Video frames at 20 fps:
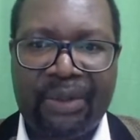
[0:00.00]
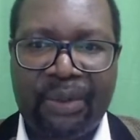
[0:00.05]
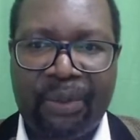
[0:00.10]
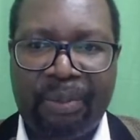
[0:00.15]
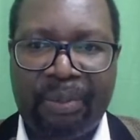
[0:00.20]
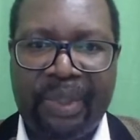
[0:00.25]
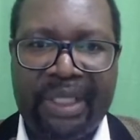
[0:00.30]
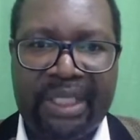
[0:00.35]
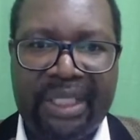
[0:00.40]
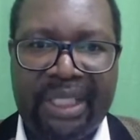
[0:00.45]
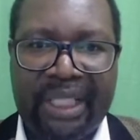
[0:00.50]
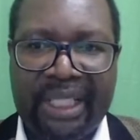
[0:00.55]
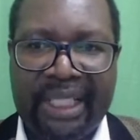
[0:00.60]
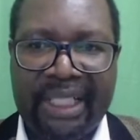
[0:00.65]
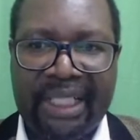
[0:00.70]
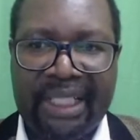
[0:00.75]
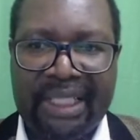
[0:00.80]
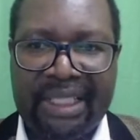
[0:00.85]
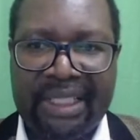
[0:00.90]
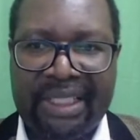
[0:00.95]
to meet the
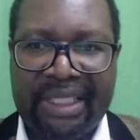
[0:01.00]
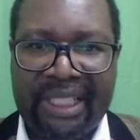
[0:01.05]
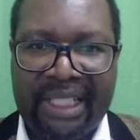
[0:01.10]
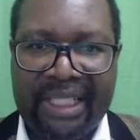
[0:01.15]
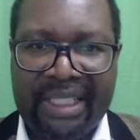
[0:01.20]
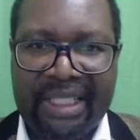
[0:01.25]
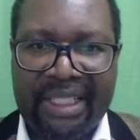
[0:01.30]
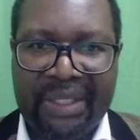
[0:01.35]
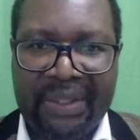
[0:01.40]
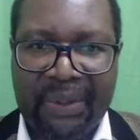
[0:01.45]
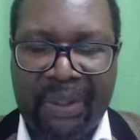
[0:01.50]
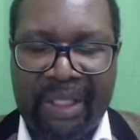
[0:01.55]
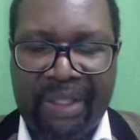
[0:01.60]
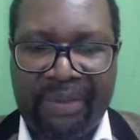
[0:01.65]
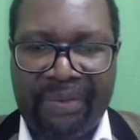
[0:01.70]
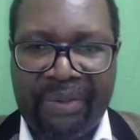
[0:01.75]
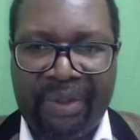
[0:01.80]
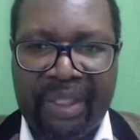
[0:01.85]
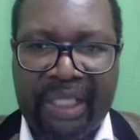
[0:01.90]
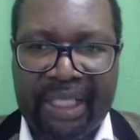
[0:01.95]
English test. So
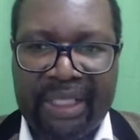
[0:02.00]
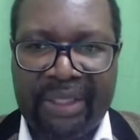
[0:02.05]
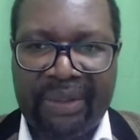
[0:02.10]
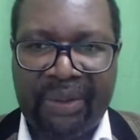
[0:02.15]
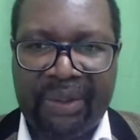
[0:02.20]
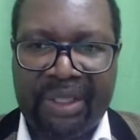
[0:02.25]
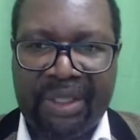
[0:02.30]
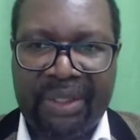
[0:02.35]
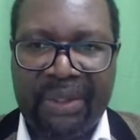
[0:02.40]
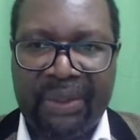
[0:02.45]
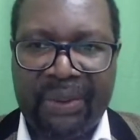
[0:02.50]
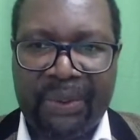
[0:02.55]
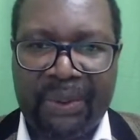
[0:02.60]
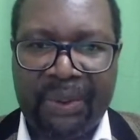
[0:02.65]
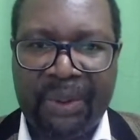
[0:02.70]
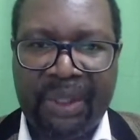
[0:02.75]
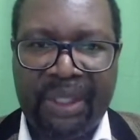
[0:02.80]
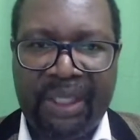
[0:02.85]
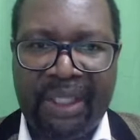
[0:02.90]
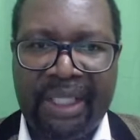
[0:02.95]
if you cannot
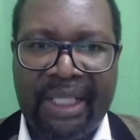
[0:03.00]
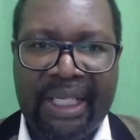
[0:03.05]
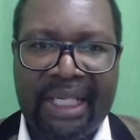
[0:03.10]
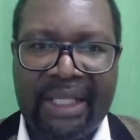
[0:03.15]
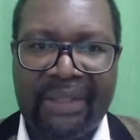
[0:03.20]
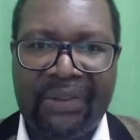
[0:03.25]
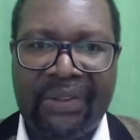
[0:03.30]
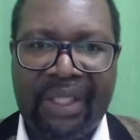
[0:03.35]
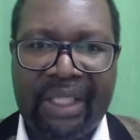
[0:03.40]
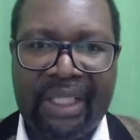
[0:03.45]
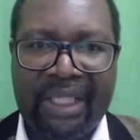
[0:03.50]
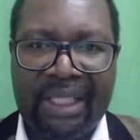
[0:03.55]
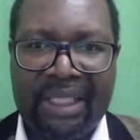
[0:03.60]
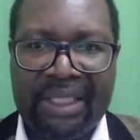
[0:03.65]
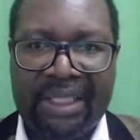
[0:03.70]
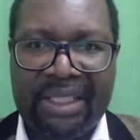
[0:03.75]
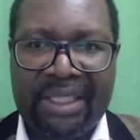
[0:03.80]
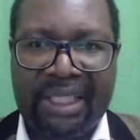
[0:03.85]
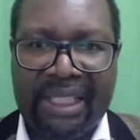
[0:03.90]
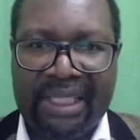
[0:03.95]
do the
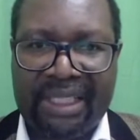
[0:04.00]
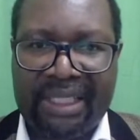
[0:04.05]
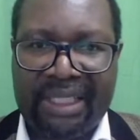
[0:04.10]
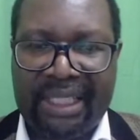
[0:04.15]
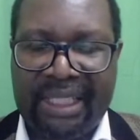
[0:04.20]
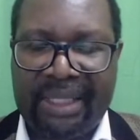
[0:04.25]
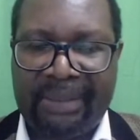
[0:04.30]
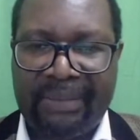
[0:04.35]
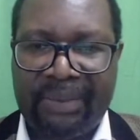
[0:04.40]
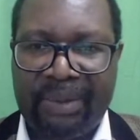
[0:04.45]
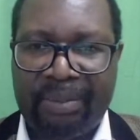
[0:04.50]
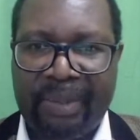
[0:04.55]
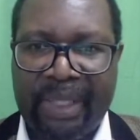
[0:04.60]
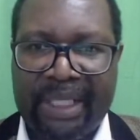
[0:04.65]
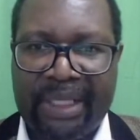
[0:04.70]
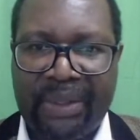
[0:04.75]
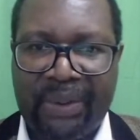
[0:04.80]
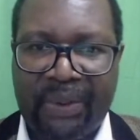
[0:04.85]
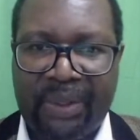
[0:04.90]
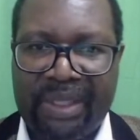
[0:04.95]
English test, you
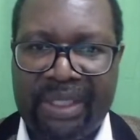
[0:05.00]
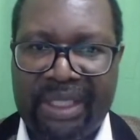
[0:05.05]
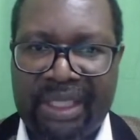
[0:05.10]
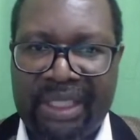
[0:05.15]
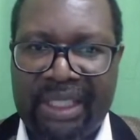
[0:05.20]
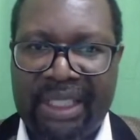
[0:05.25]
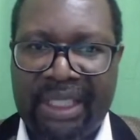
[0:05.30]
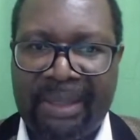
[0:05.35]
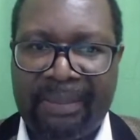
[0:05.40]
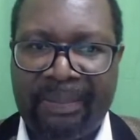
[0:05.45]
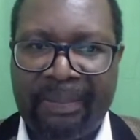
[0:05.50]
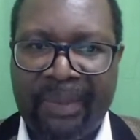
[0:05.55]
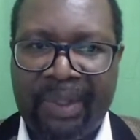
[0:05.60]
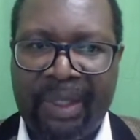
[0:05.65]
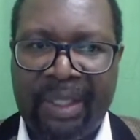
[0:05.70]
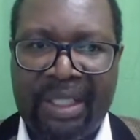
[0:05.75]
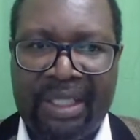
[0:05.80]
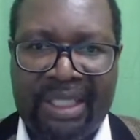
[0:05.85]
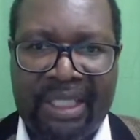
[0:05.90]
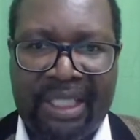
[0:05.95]
might consider
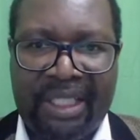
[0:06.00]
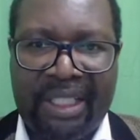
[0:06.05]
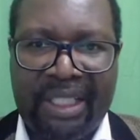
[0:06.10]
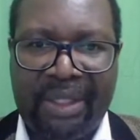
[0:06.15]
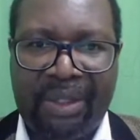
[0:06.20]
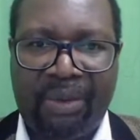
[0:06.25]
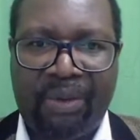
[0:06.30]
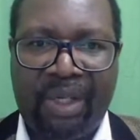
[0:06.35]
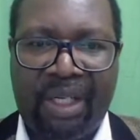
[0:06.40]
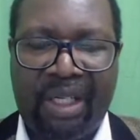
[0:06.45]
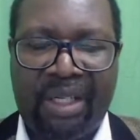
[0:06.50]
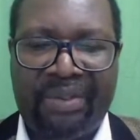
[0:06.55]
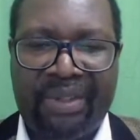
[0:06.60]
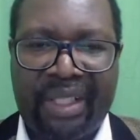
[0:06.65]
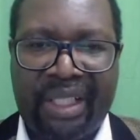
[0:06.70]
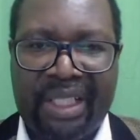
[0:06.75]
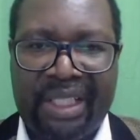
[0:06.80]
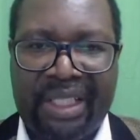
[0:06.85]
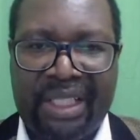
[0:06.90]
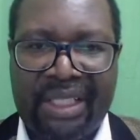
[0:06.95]
sending your
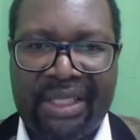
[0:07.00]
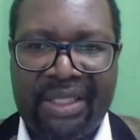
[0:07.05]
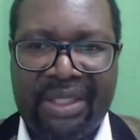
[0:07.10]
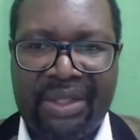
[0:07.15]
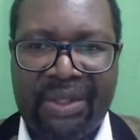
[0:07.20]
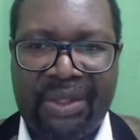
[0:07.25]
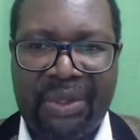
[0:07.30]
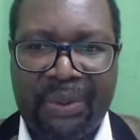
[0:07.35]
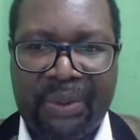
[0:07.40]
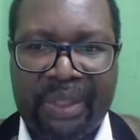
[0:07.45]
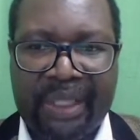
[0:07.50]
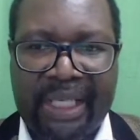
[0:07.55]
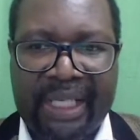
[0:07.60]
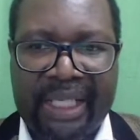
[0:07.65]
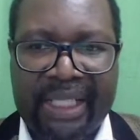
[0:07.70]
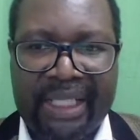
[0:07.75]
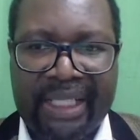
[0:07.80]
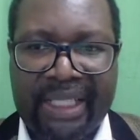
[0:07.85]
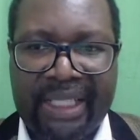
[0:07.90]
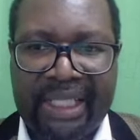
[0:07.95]
qualifications to
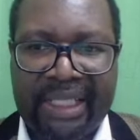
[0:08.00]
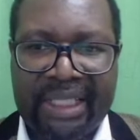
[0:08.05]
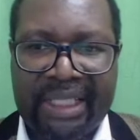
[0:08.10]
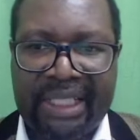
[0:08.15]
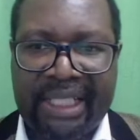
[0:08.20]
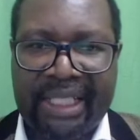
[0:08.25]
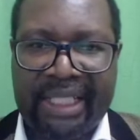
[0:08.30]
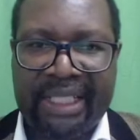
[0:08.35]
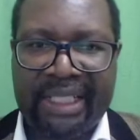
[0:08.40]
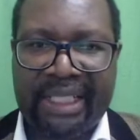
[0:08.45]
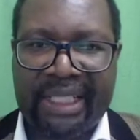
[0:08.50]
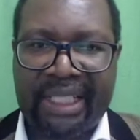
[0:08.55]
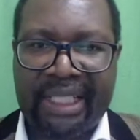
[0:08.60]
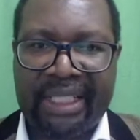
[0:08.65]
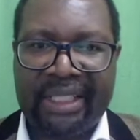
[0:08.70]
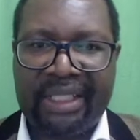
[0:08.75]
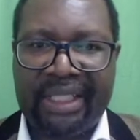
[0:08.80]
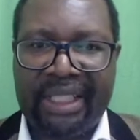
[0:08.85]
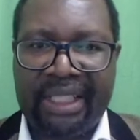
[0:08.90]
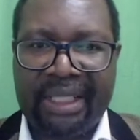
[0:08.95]
NARIC, and NARIC
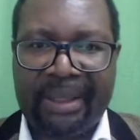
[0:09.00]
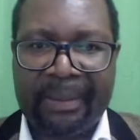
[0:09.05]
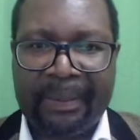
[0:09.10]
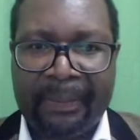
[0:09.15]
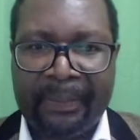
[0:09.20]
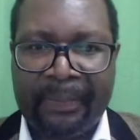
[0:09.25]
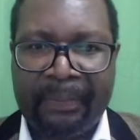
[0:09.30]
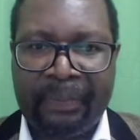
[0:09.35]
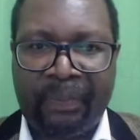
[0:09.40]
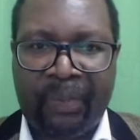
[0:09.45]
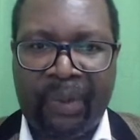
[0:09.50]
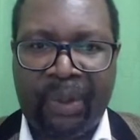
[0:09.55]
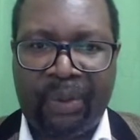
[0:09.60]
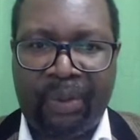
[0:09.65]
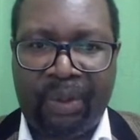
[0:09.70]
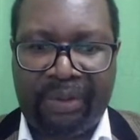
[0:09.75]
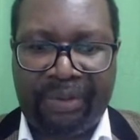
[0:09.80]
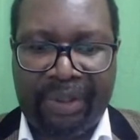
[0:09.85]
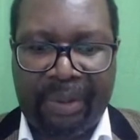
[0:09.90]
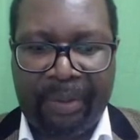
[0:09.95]
can then
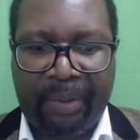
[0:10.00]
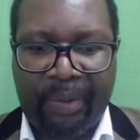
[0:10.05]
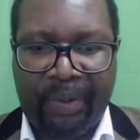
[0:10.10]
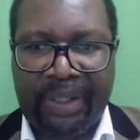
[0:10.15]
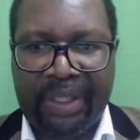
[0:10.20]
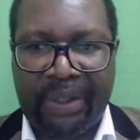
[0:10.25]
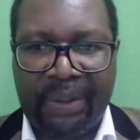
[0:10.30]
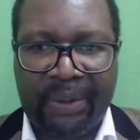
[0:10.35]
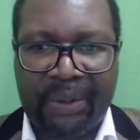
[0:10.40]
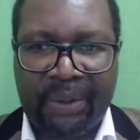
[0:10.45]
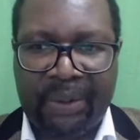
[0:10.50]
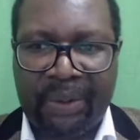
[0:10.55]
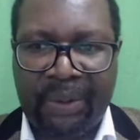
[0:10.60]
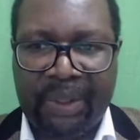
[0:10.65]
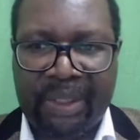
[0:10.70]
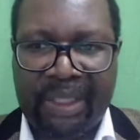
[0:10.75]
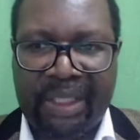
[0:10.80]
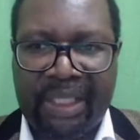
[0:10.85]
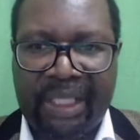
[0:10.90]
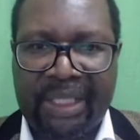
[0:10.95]
confirm whether or
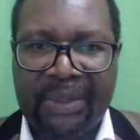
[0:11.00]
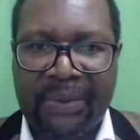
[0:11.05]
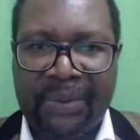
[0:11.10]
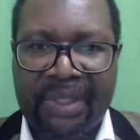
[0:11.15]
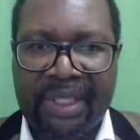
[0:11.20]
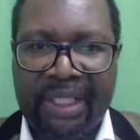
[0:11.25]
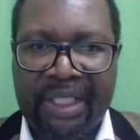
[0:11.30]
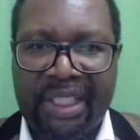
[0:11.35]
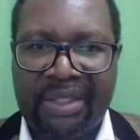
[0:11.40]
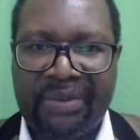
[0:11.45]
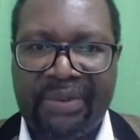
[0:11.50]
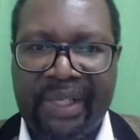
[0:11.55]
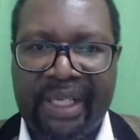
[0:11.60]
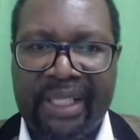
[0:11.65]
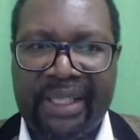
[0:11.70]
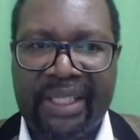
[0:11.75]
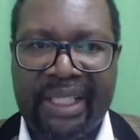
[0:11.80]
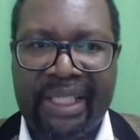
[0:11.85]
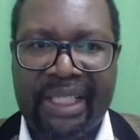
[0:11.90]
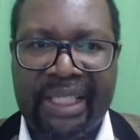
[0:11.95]
not that will
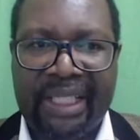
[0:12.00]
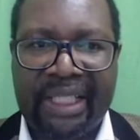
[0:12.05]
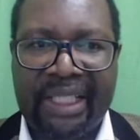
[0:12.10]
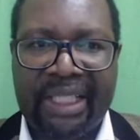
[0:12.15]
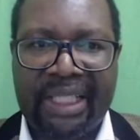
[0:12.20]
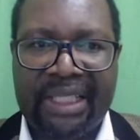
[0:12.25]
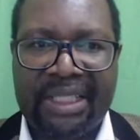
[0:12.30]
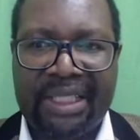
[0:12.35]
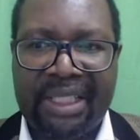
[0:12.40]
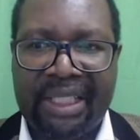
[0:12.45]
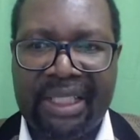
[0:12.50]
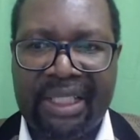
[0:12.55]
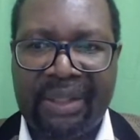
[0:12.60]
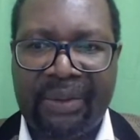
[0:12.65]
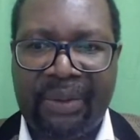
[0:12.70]
satisfy the English